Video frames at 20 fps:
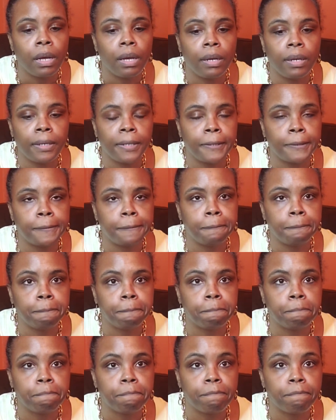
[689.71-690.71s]
Um,
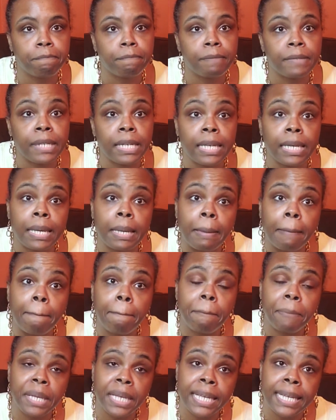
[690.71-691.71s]

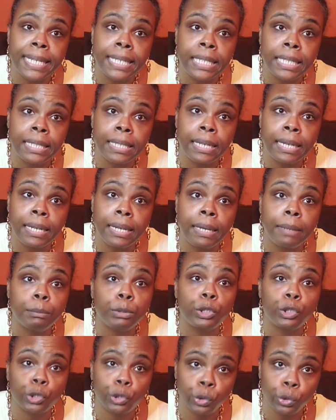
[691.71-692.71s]
but I'm
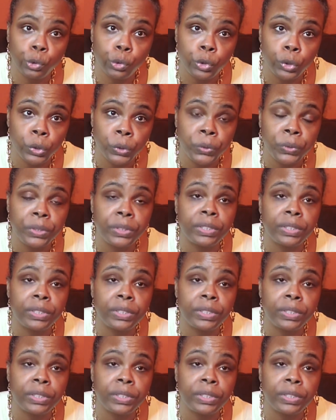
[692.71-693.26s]
sure